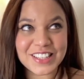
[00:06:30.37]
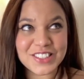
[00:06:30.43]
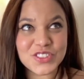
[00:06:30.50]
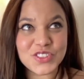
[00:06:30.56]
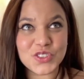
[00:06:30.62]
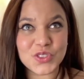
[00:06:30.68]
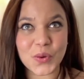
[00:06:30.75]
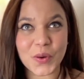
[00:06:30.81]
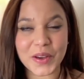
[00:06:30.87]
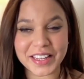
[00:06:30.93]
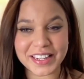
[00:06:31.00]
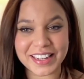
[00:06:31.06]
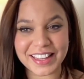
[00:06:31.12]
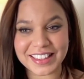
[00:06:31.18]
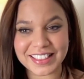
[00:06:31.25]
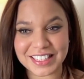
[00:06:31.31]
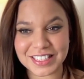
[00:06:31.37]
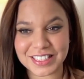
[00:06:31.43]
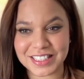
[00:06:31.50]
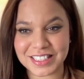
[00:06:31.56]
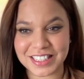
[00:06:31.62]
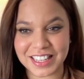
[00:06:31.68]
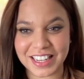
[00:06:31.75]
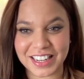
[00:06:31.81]
enjoyed
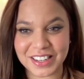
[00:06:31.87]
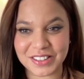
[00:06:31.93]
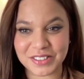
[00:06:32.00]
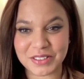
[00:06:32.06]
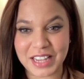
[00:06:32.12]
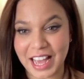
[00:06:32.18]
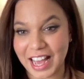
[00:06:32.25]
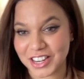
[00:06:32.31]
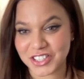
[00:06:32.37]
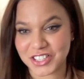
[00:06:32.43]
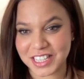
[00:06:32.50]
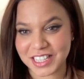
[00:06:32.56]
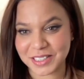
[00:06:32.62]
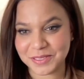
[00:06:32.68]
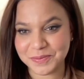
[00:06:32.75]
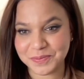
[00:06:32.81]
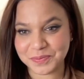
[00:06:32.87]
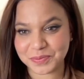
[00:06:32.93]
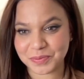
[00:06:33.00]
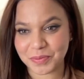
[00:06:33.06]
this reaction.